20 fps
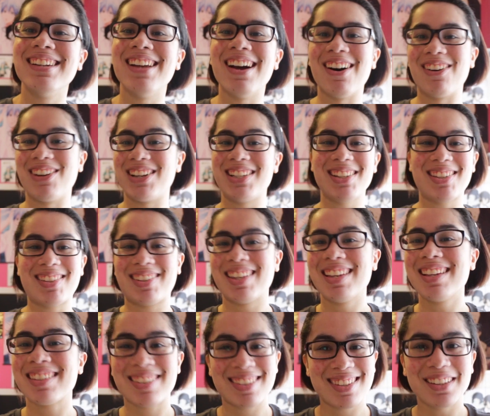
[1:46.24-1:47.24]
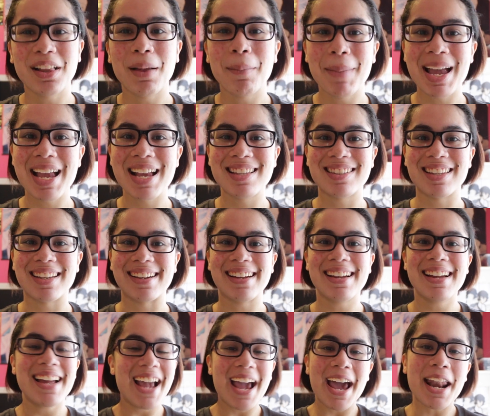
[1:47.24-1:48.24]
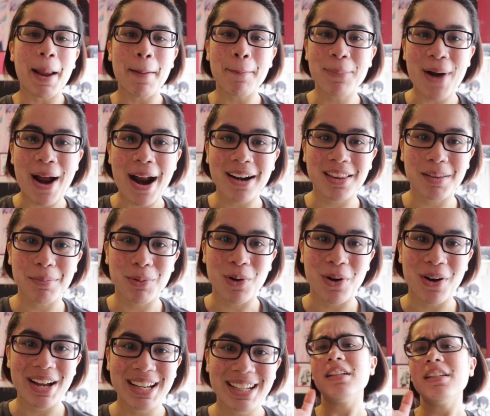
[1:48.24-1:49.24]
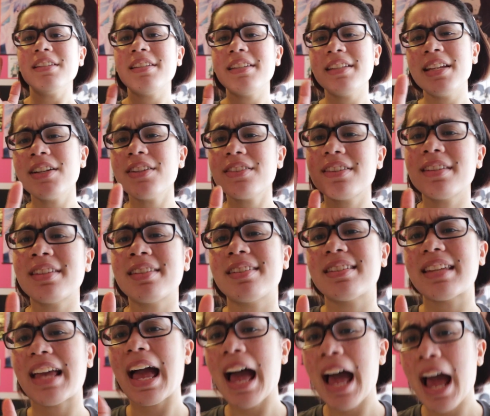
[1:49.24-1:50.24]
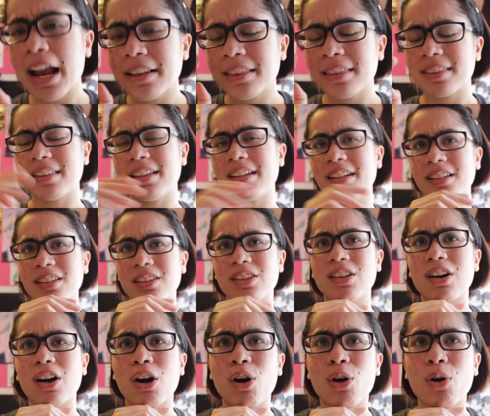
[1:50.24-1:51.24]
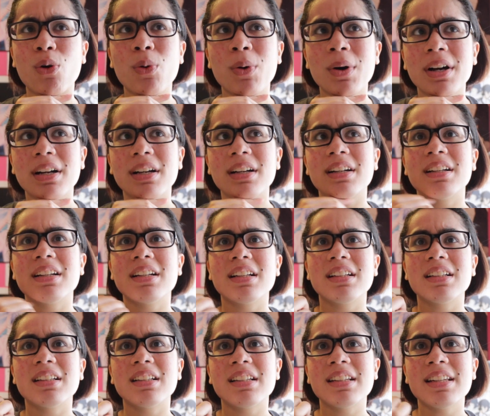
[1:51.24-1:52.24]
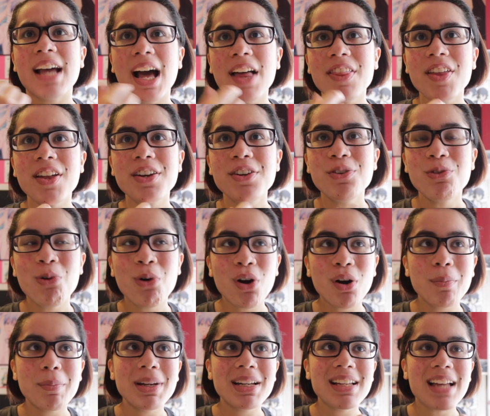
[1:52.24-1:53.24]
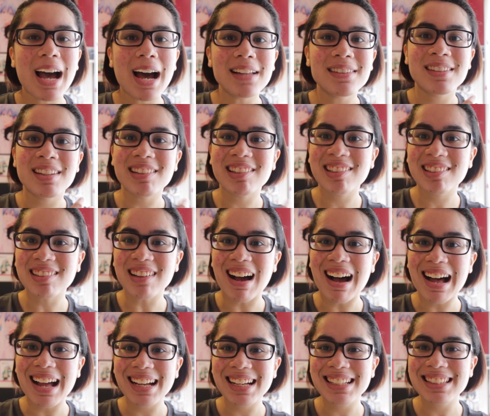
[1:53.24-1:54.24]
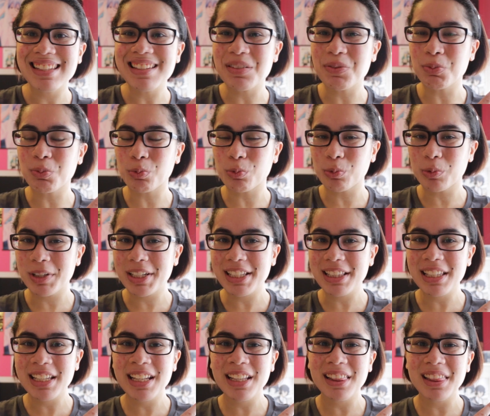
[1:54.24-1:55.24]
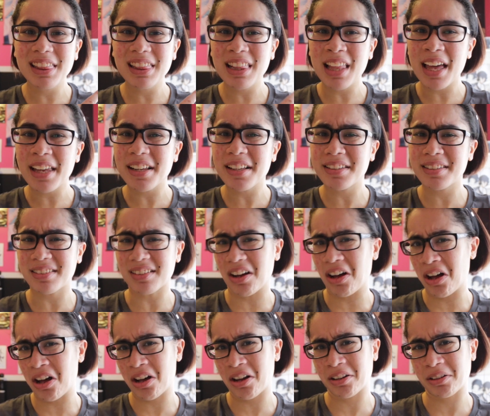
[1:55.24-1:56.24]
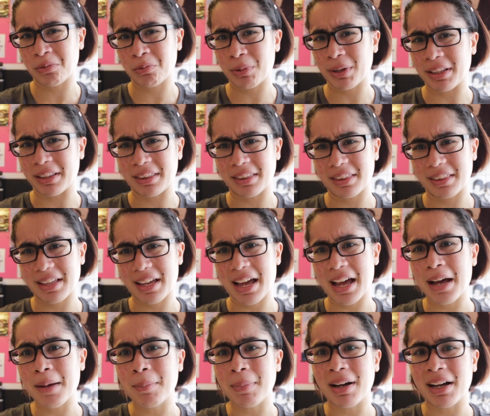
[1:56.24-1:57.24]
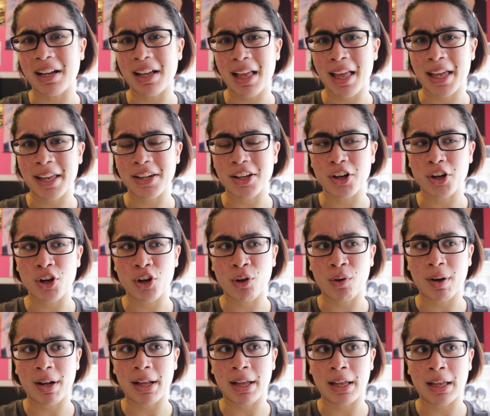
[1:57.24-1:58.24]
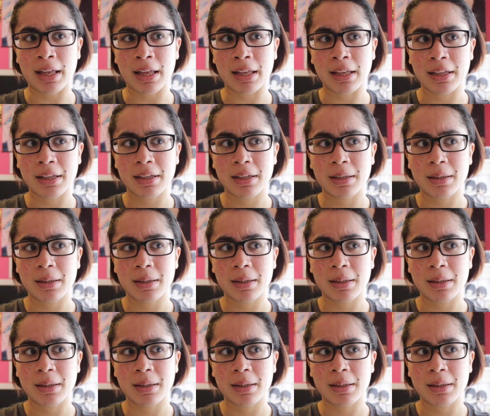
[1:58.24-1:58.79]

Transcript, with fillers: no, he's, he's still amazing, and I'm proud of the boy. You see, here's the sad thing though. Now that Norman got to shine, this really let us on with Emma and her, uh,